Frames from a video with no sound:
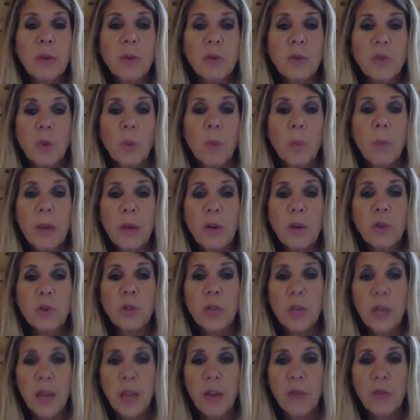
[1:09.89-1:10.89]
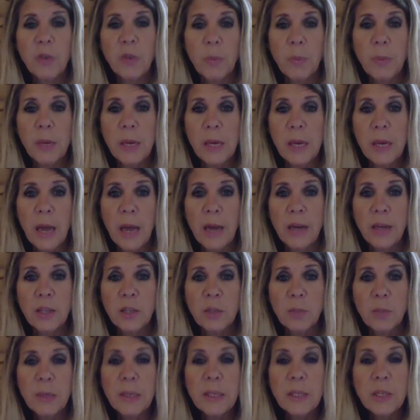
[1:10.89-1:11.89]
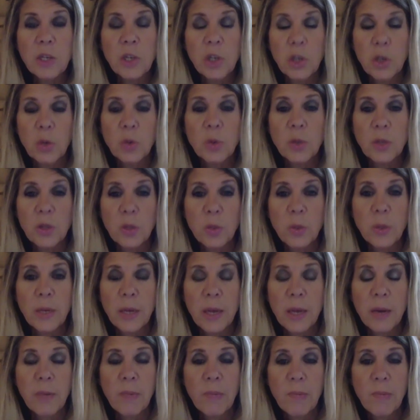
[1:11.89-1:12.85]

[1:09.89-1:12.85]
So Baker's going to have to be on his p's and q's this weekend.